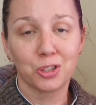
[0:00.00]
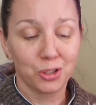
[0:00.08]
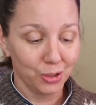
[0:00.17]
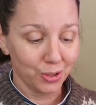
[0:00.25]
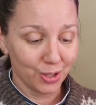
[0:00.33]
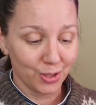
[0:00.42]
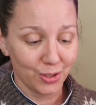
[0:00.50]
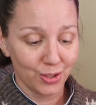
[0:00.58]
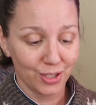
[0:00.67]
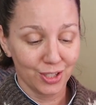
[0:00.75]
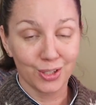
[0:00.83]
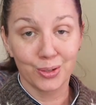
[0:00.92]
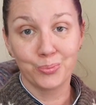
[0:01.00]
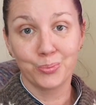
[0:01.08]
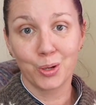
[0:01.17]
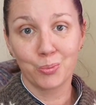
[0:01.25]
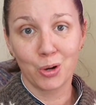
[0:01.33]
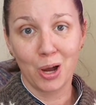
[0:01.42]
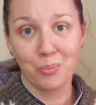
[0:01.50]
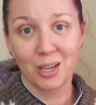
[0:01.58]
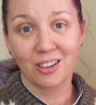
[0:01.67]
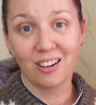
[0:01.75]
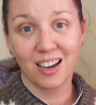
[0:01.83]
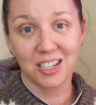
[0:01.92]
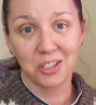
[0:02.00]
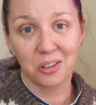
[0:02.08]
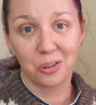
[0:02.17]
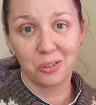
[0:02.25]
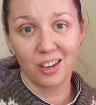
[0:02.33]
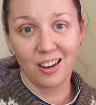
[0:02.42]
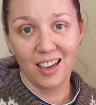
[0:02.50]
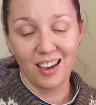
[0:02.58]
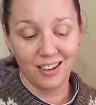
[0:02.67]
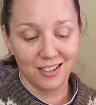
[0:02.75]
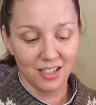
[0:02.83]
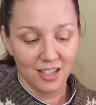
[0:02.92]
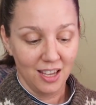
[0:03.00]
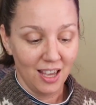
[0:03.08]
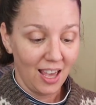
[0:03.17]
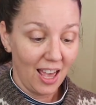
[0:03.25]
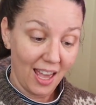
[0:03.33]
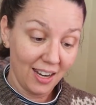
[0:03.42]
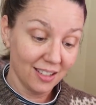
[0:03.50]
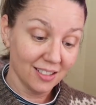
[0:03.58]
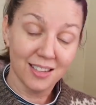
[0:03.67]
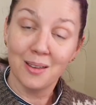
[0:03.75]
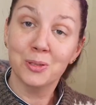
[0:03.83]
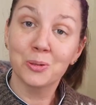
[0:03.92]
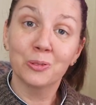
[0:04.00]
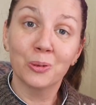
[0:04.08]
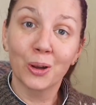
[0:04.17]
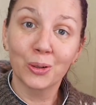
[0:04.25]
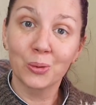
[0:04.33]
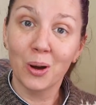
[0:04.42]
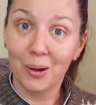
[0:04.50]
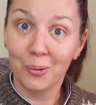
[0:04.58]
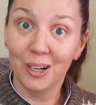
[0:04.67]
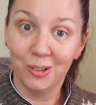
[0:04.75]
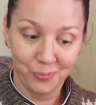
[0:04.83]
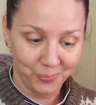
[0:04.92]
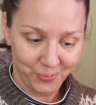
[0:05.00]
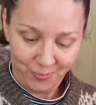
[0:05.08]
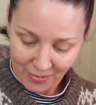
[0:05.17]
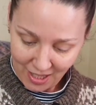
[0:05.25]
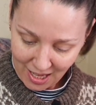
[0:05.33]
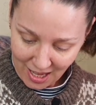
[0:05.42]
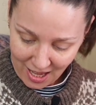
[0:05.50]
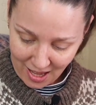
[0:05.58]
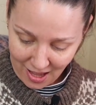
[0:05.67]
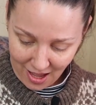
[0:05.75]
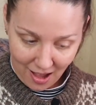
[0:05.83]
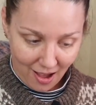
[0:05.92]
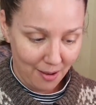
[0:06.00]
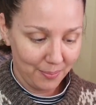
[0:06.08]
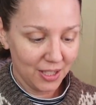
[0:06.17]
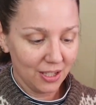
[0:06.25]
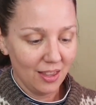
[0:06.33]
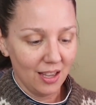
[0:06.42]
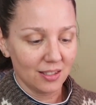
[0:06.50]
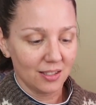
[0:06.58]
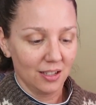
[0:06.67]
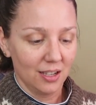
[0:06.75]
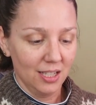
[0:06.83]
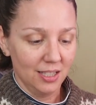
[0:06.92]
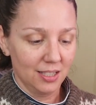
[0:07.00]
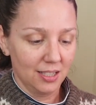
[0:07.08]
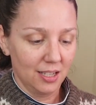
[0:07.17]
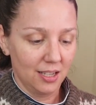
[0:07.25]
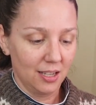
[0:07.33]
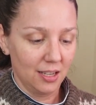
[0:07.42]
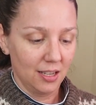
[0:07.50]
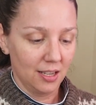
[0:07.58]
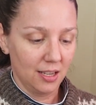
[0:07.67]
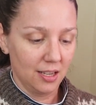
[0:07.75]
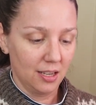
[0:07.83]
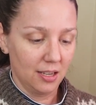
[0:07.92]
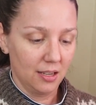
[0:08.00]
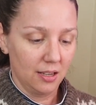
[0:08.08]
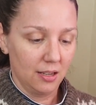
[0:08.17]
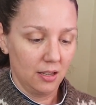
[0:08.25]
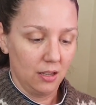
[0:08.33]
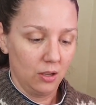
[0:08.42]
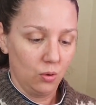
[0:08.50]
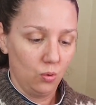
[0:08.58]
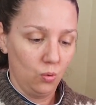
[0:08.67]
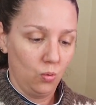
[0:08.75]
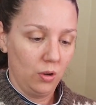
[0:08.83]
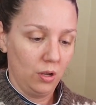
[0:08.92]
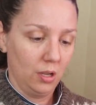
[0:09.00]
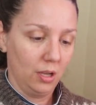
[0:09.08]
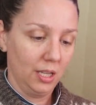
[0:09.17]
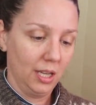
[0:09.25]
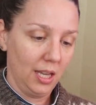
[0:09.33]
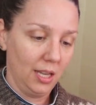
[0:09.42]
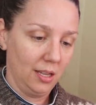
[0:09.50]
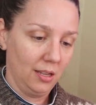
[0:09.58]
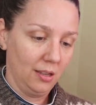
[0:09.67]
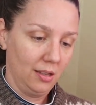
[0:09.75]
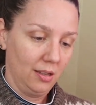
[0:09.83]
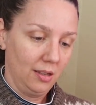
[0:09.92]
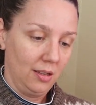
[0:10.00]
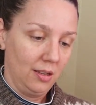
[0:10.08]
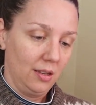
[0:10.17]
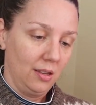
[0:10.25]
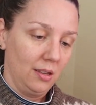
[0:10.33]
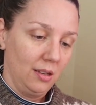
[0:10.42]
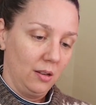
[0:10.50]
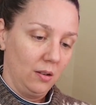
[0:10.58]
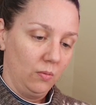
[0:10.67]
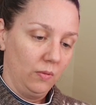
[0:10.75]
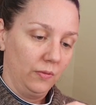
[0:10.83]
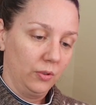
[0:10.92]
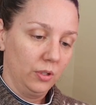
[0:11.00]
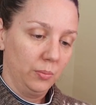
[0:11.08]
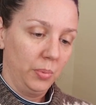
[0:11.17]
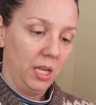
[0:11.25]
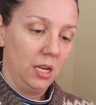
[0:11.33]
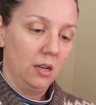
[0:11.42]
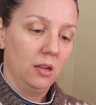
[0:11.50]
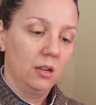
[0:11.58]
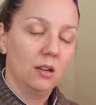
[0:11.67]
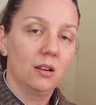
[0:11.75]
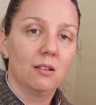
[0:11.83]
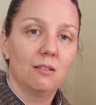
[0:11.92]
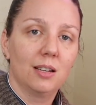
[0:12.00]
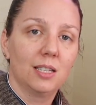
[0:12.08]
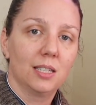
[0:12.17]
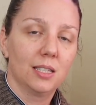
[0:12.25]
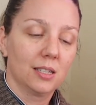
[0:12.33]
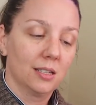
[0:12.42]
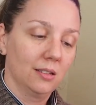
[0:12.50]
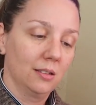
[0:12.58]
used some bright pink eyeshadow that I had, and it seems to have worked quite well. So that's nice. Oh, okay. We've got a pin hiding.